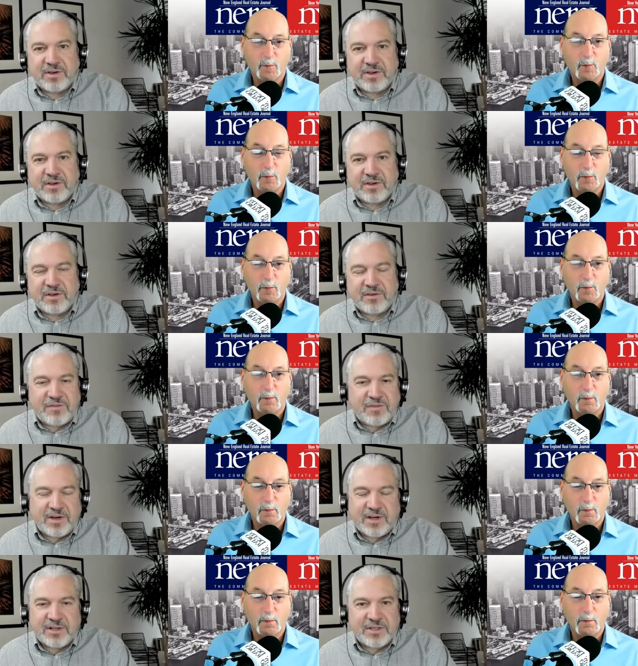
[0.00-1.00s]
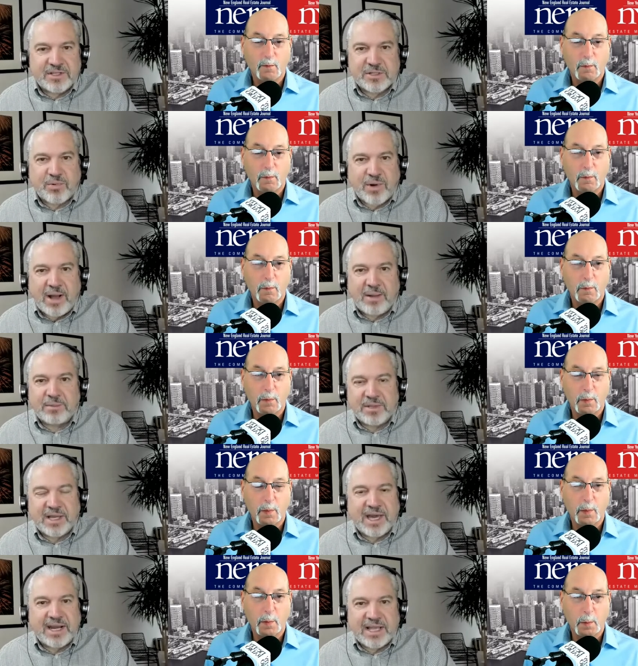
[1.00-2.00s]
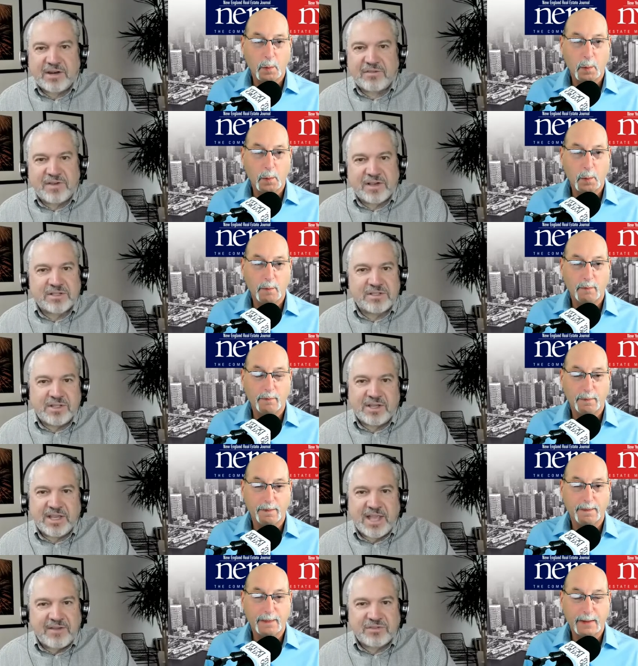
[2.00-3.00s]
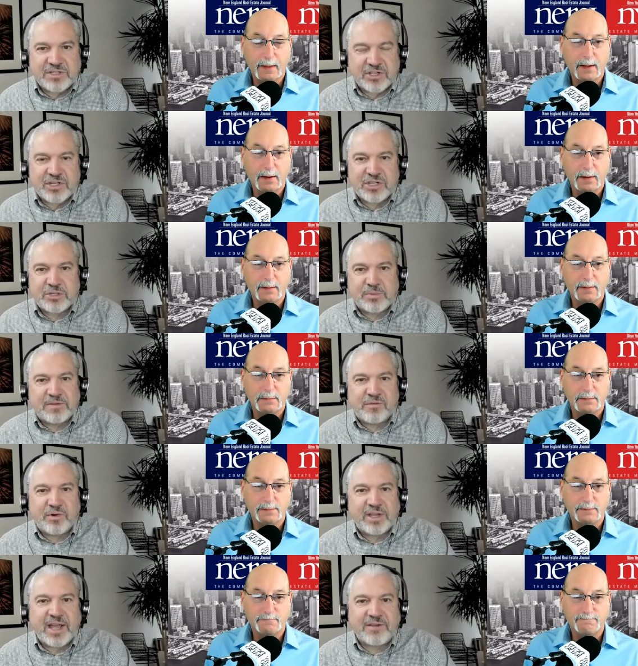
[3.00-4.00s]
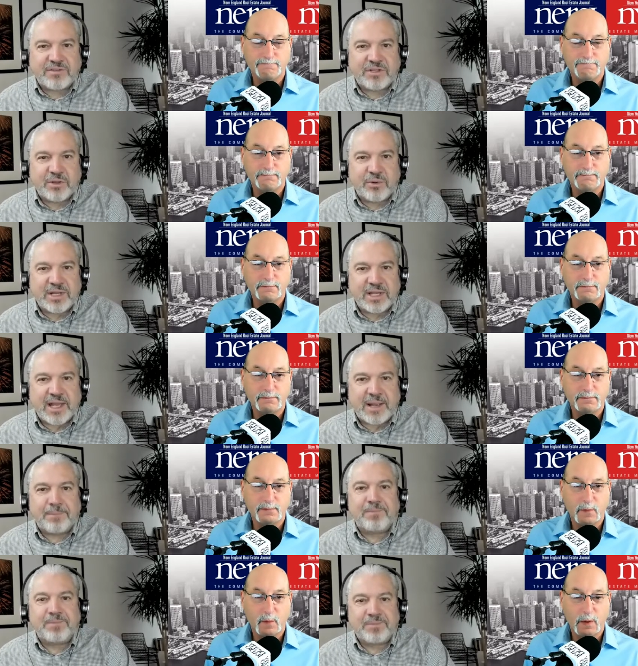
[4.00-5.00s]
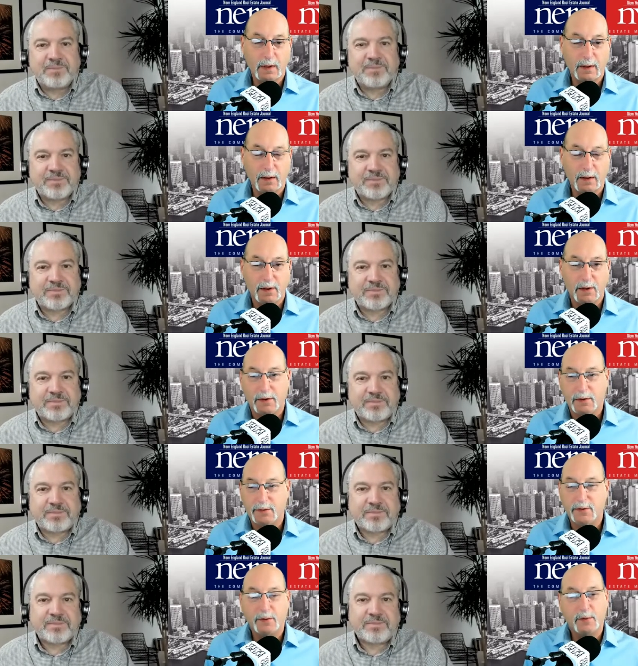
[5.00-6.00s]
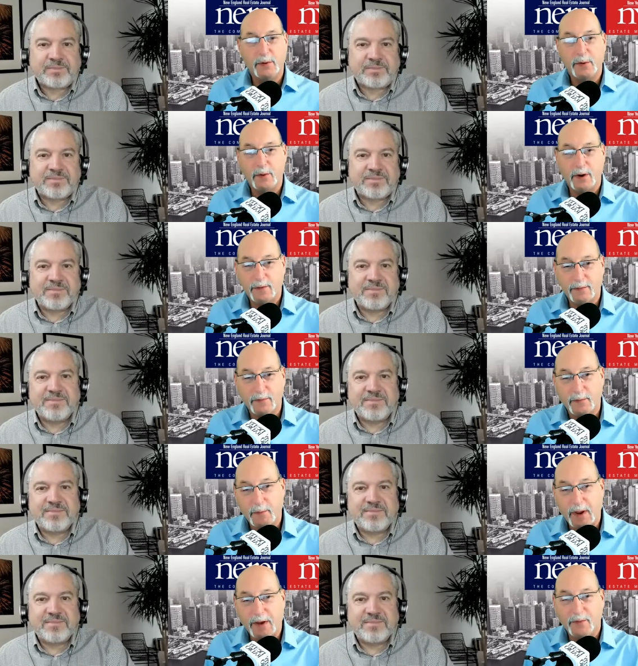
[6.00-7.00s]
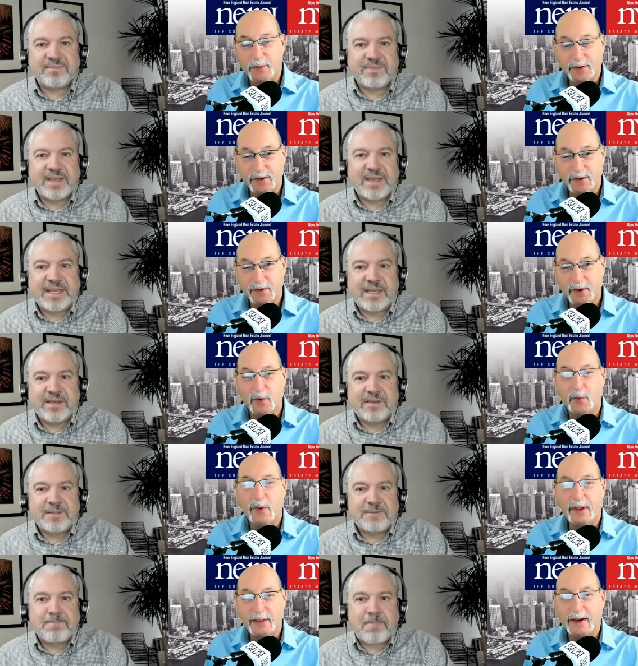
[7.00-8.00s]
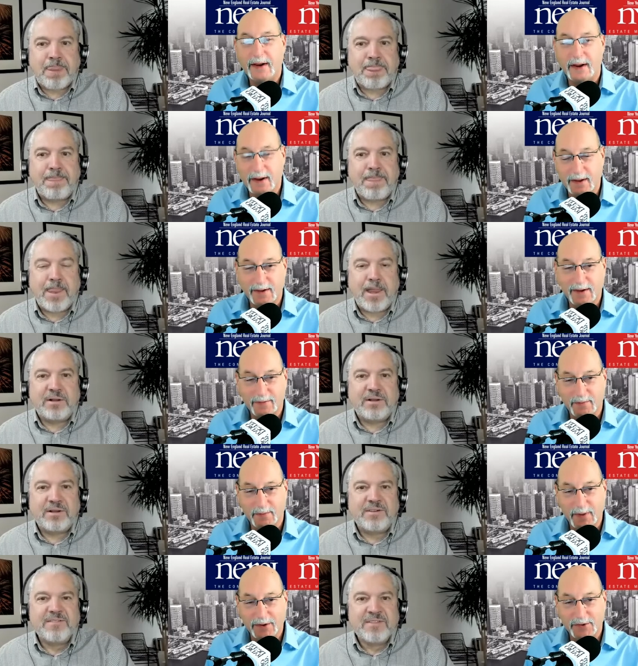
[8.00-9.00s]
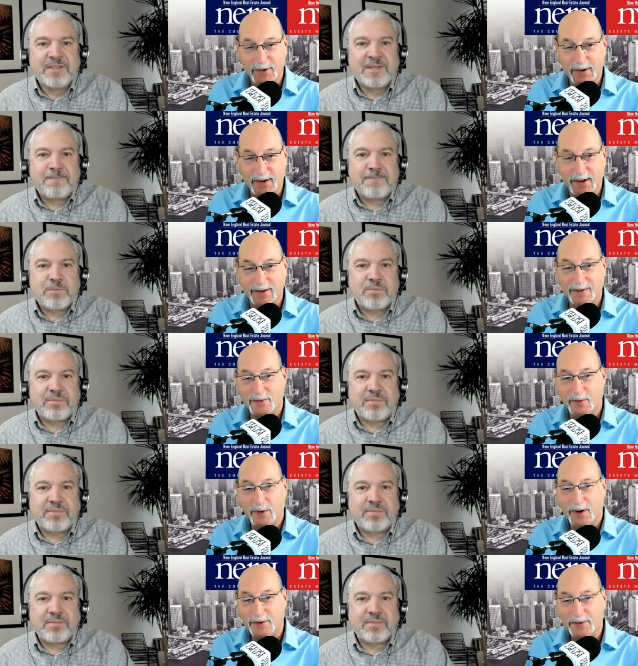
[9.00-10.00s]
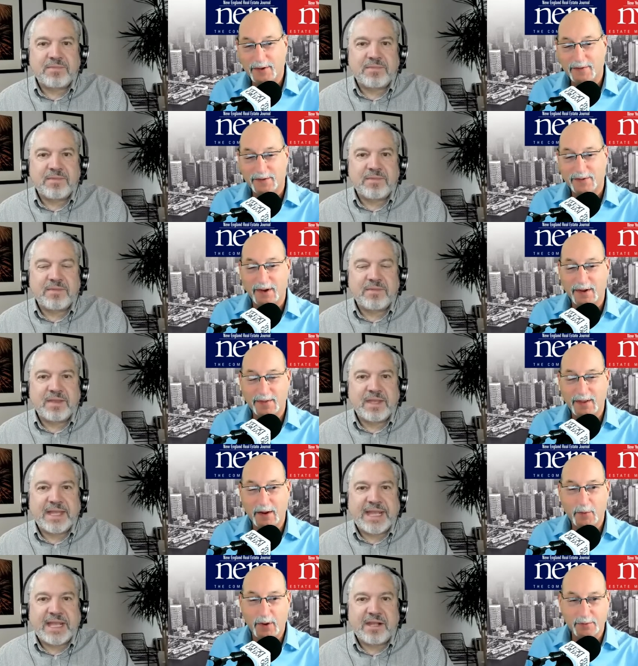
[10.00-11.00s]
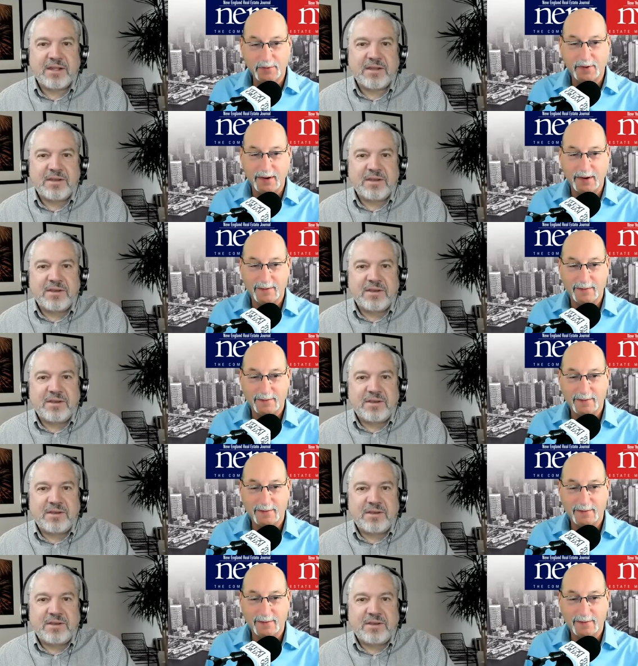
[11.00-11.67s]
Speaker 1: if uh, there's a problem you got to get it fixed and then you have six years before you have to do it again
Speaker 2: so we want everyone to know where they can get the information again so why don't you give us uh, that website